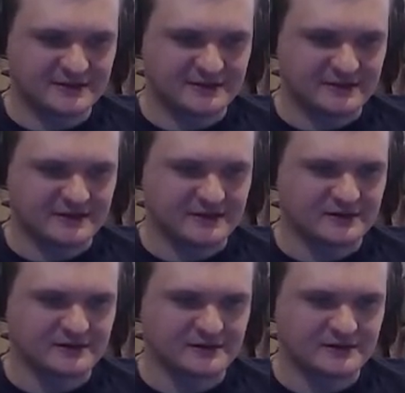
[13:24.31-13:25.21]
Right there.
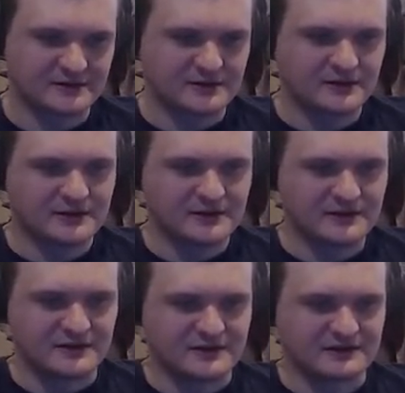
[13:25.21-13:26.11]

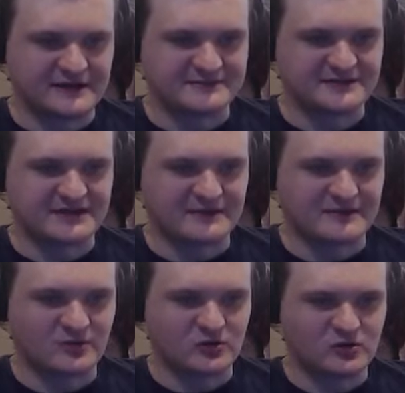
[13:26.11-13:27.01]
And then climb to the top of the
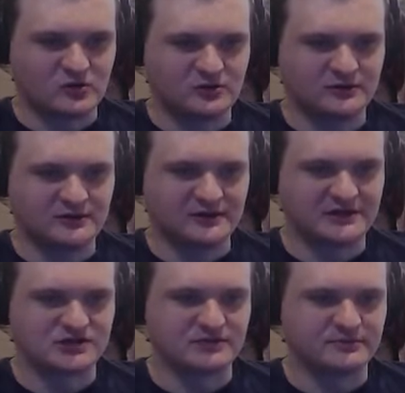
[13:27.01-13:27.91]
pole
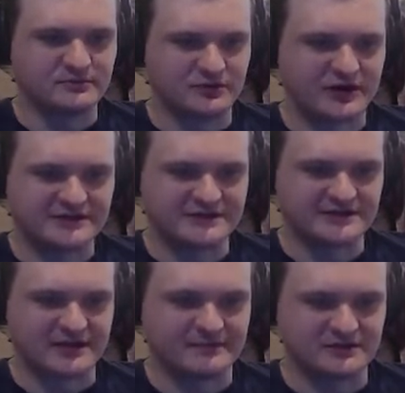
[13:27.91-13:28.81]
and jump. Or not to the
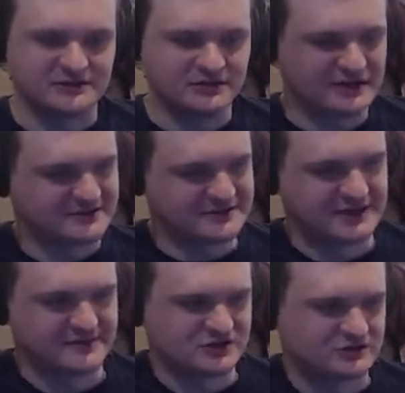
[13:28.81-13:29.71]
top, but climb to the
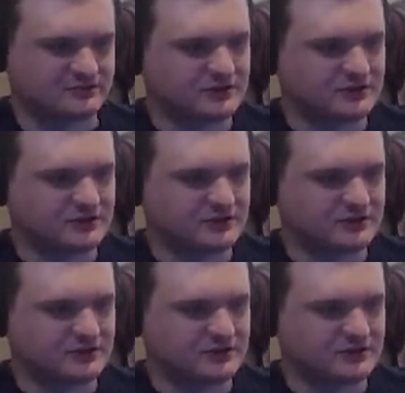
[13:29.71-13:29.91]
top and jump.